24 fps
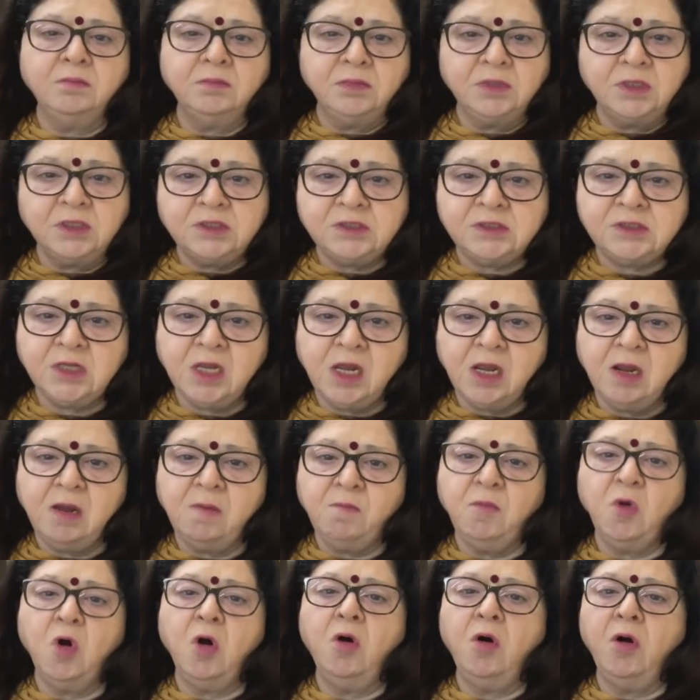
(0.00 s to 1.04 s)
the
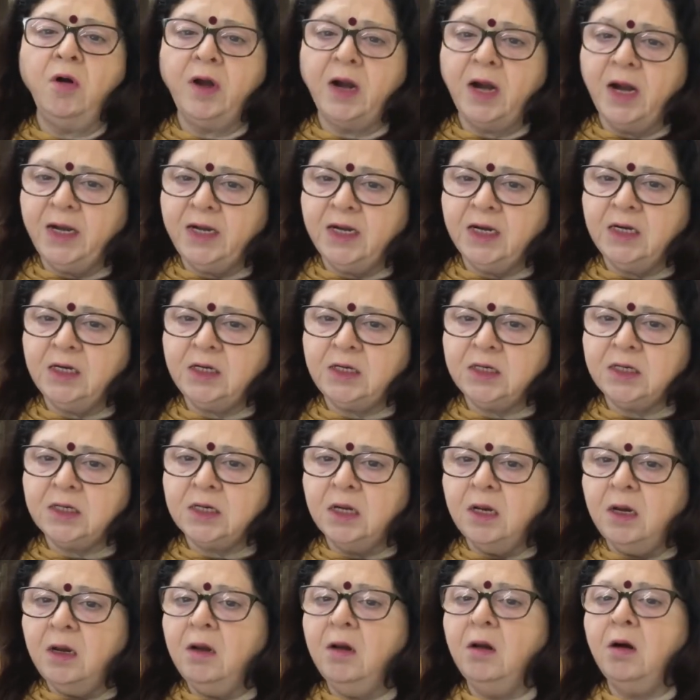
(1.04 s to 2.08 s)
same or
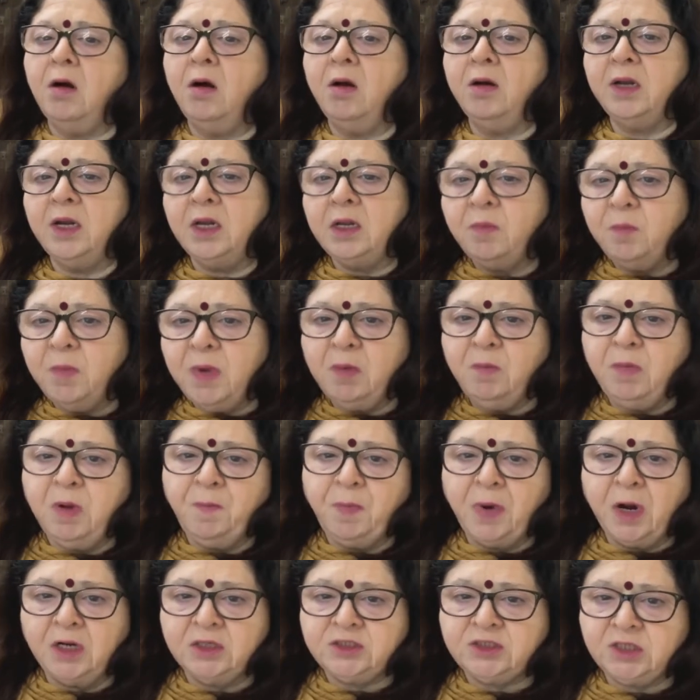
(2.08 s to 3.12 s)
identical, or it may be
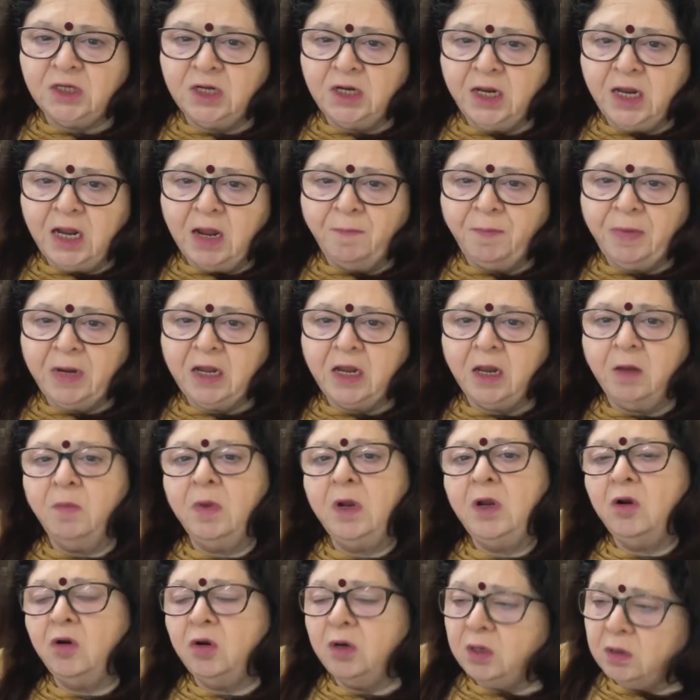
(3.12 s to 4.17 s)
partially
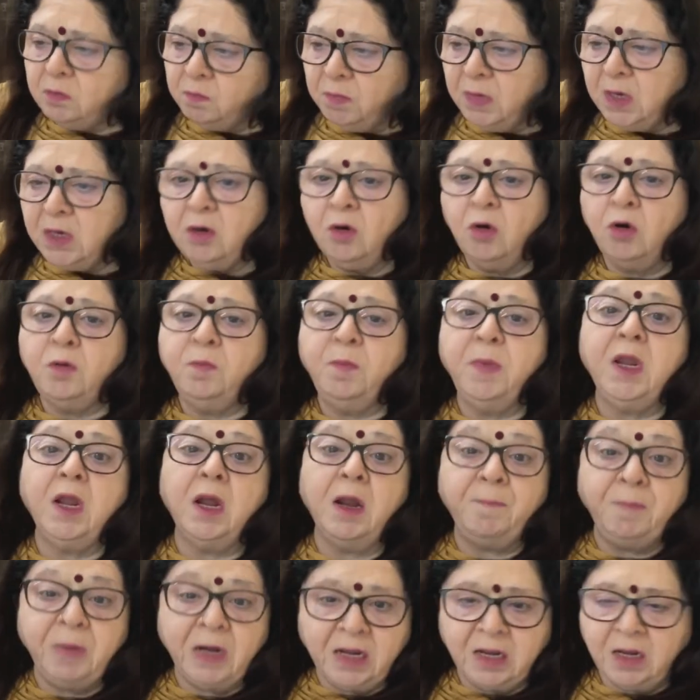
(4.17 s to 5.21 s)
applicable or it may not be
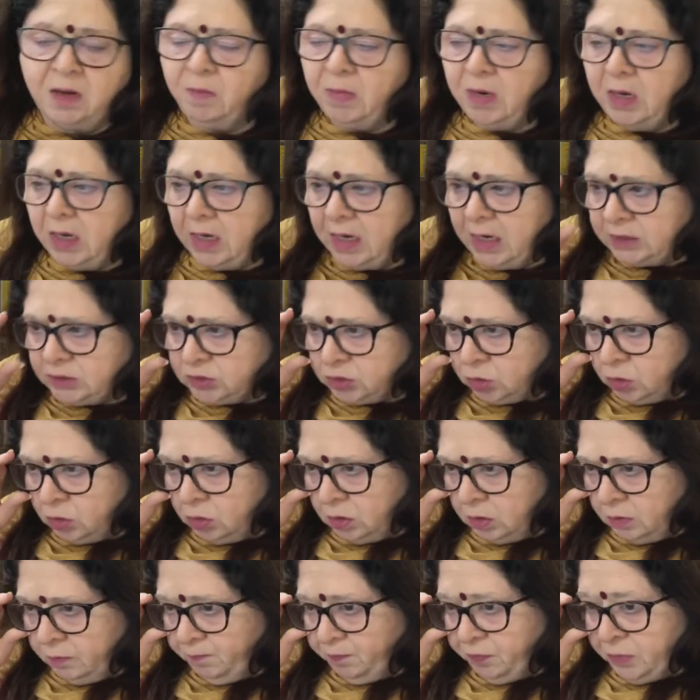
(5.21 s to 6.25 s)
applicable at all.